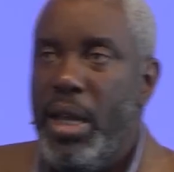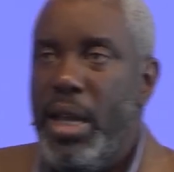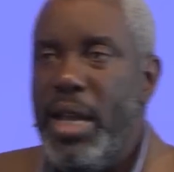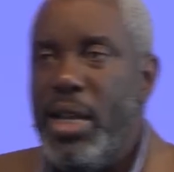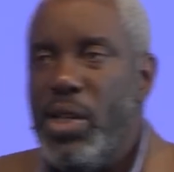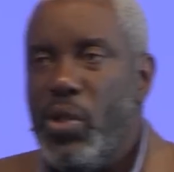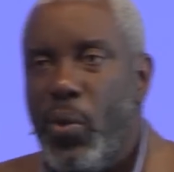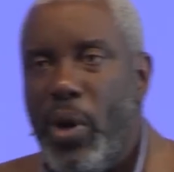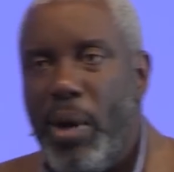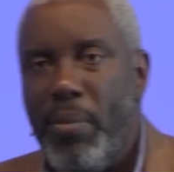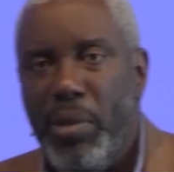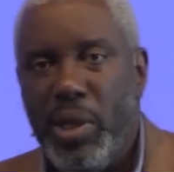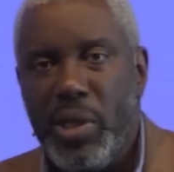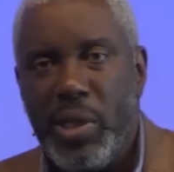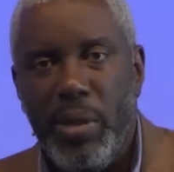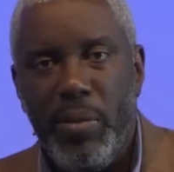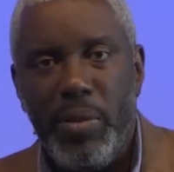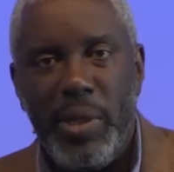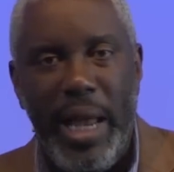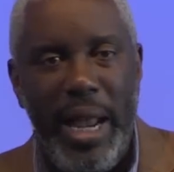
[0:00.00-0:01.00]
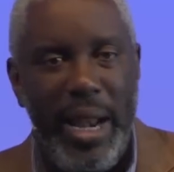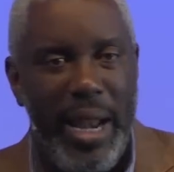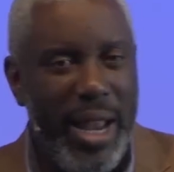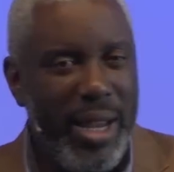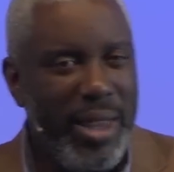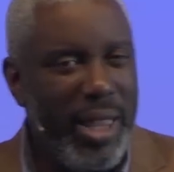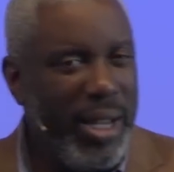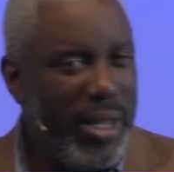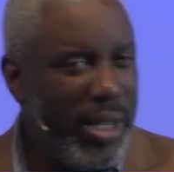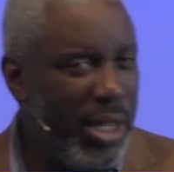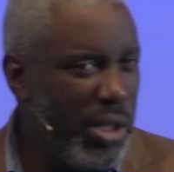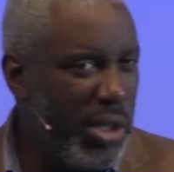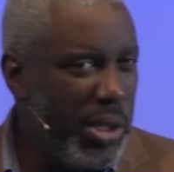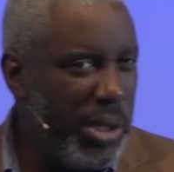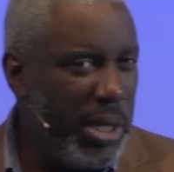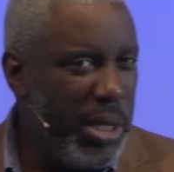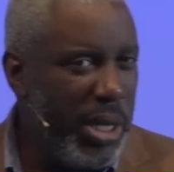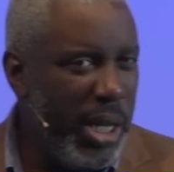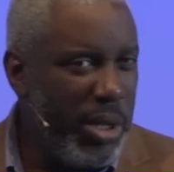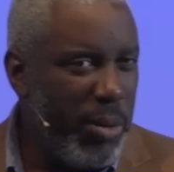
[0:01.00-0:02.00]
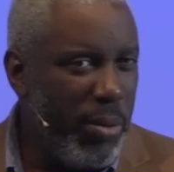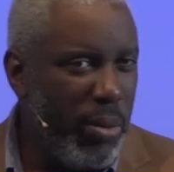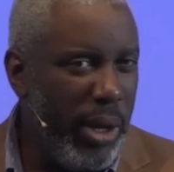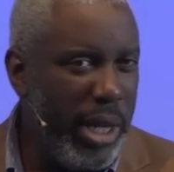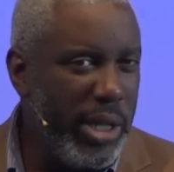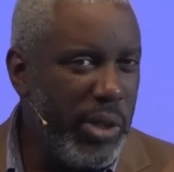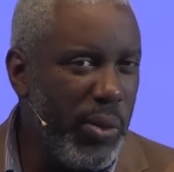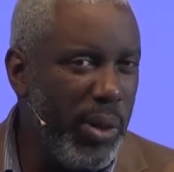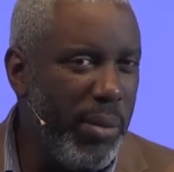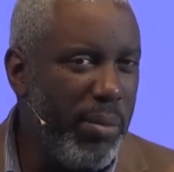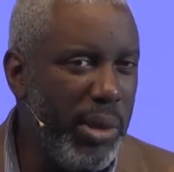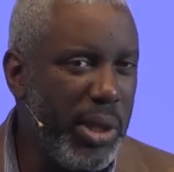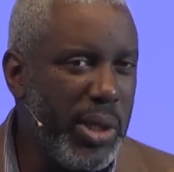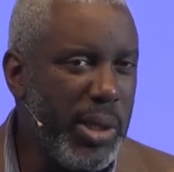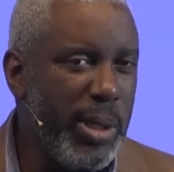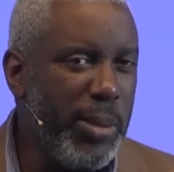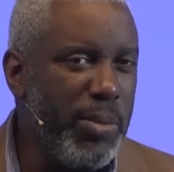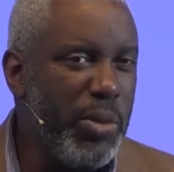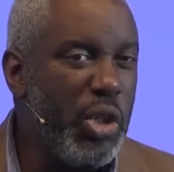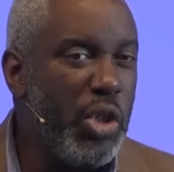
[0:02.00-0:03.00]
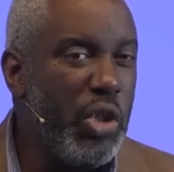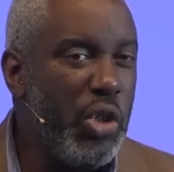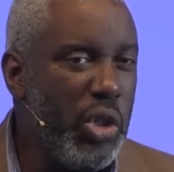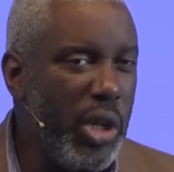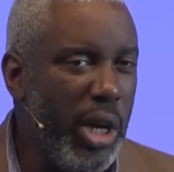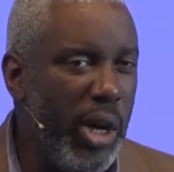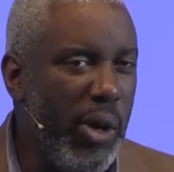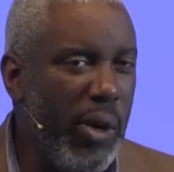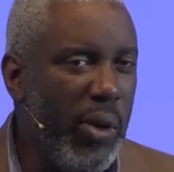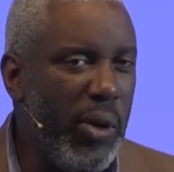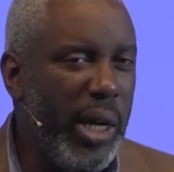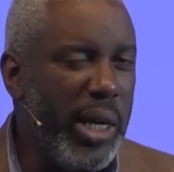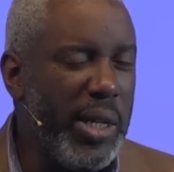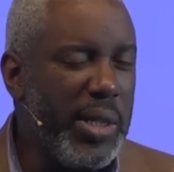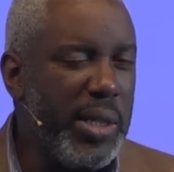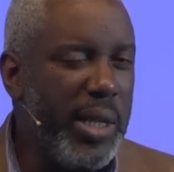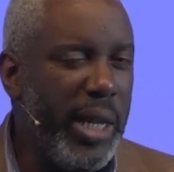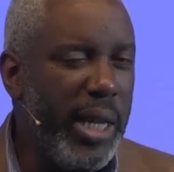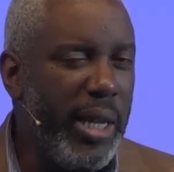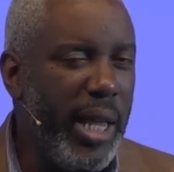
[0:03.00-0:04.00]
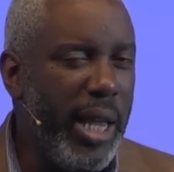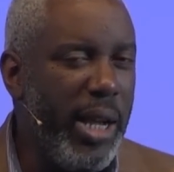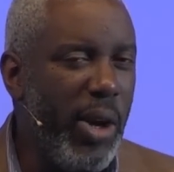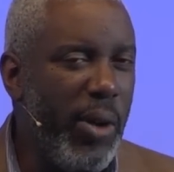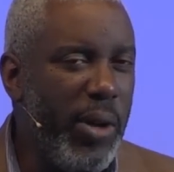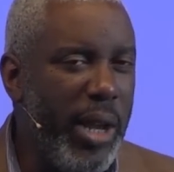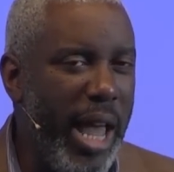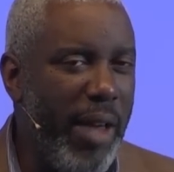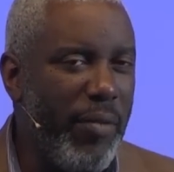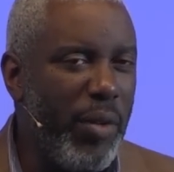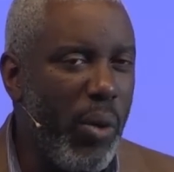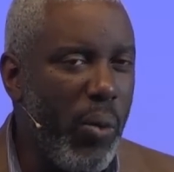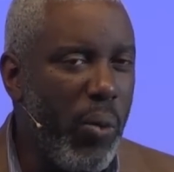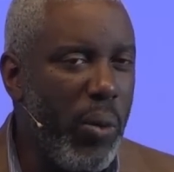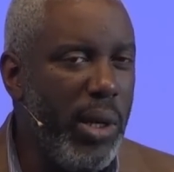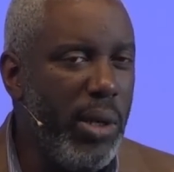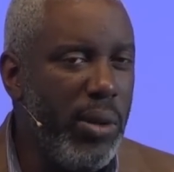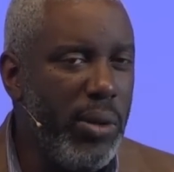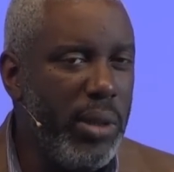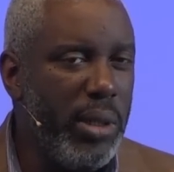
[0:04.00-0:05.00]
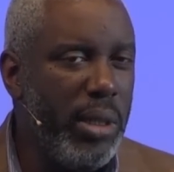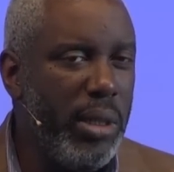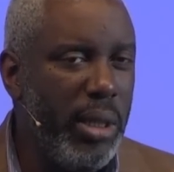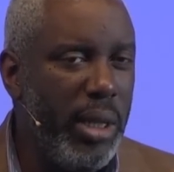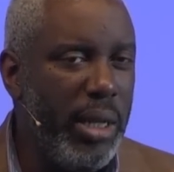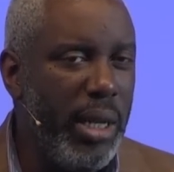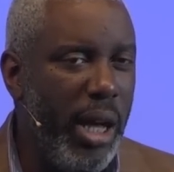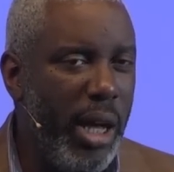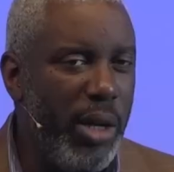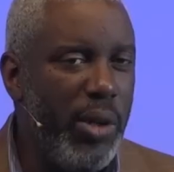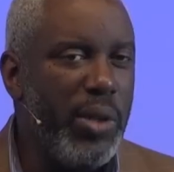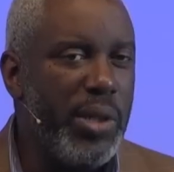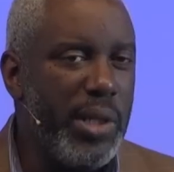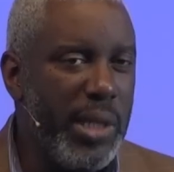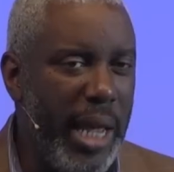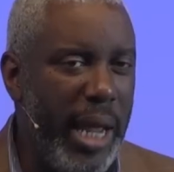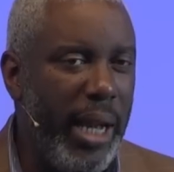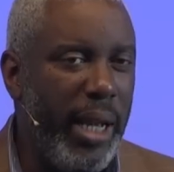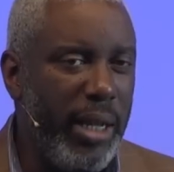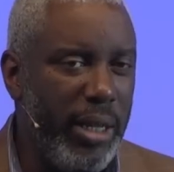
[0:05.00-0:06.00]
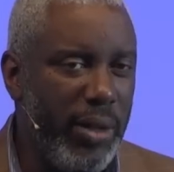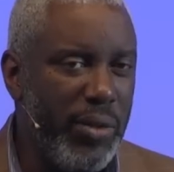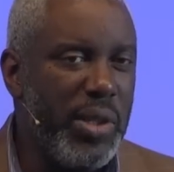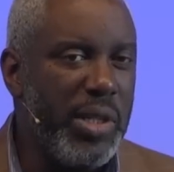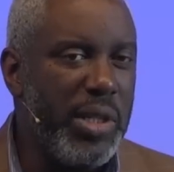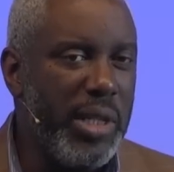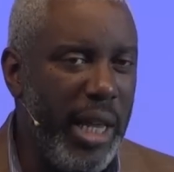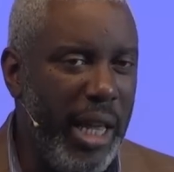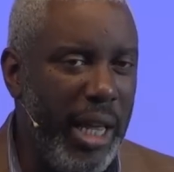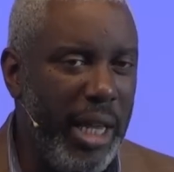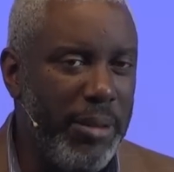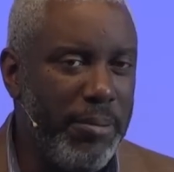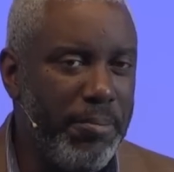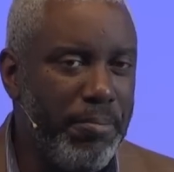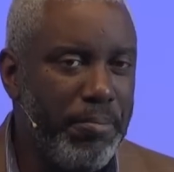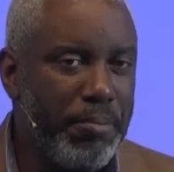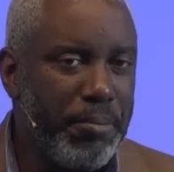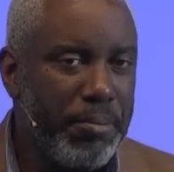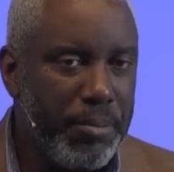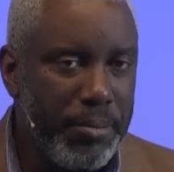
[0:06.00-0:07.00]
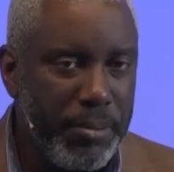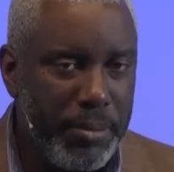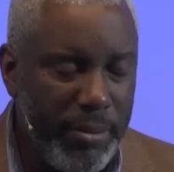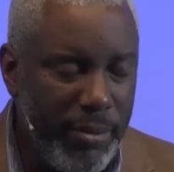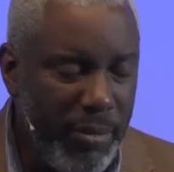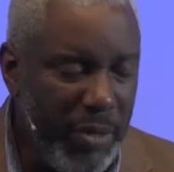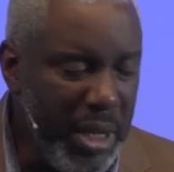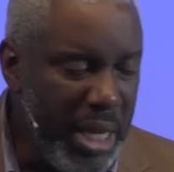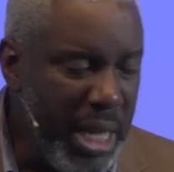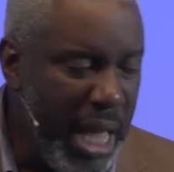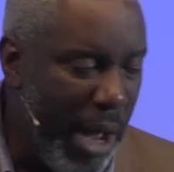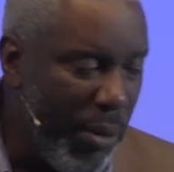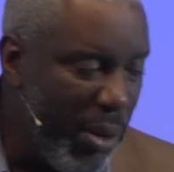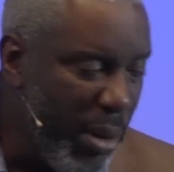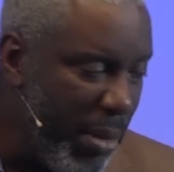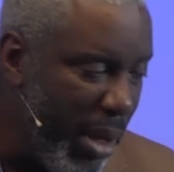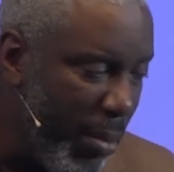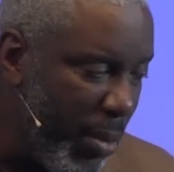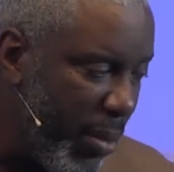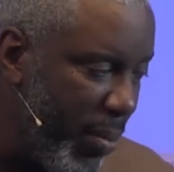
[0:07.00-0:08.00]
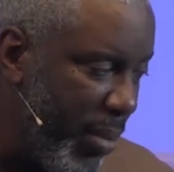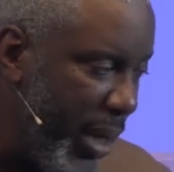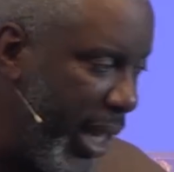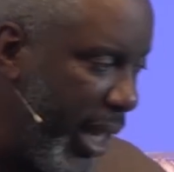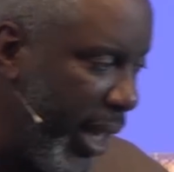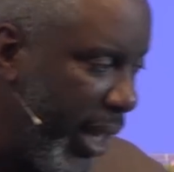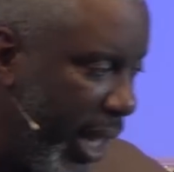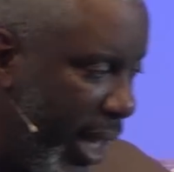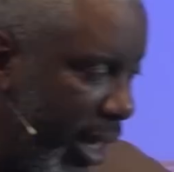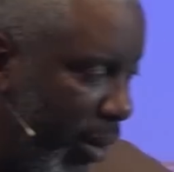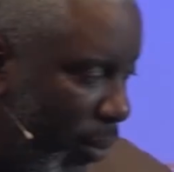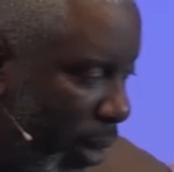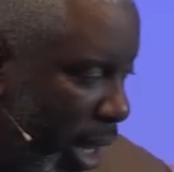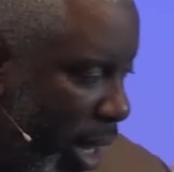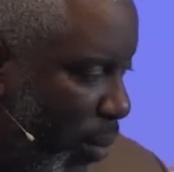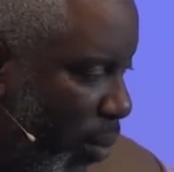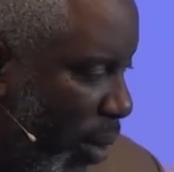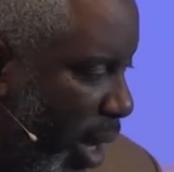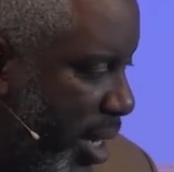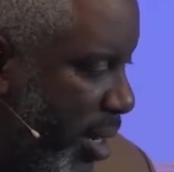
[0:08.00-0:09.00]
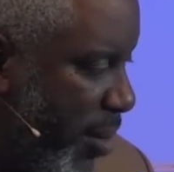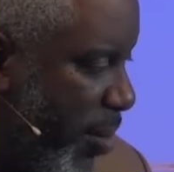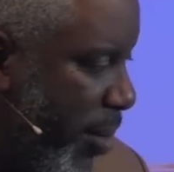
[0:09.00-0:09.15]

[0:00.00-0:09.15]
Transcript: here's where Muslims, and I think this is another place where Muslims show us that they don't have a real good understanding of sin. I remember being in, in one